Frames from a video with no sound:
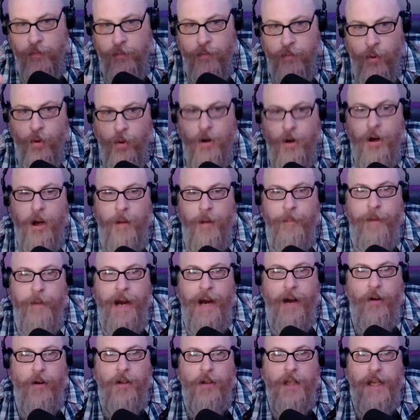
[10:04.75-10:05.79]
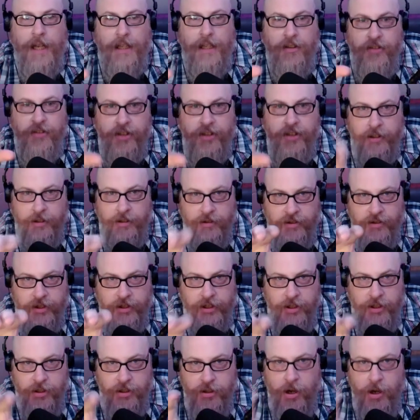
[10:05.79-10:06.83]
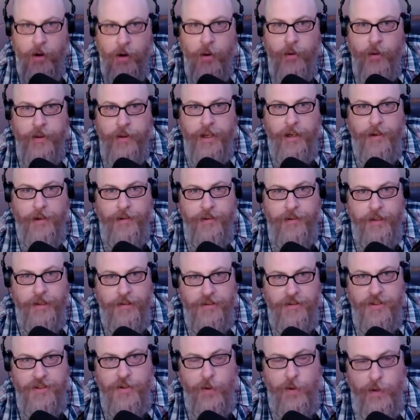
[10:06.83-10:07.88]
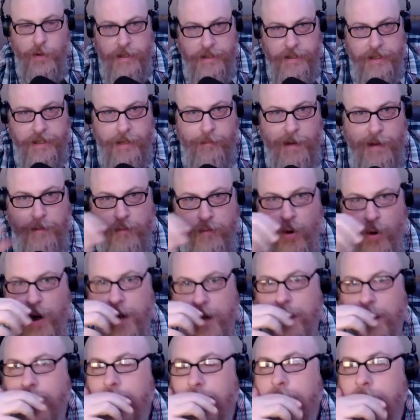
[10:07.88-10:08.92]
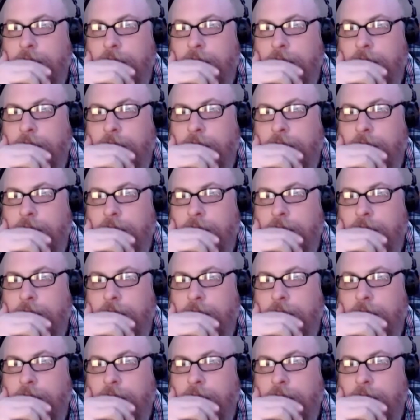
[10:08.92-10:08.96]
more about, like to to know their their story, their memoir?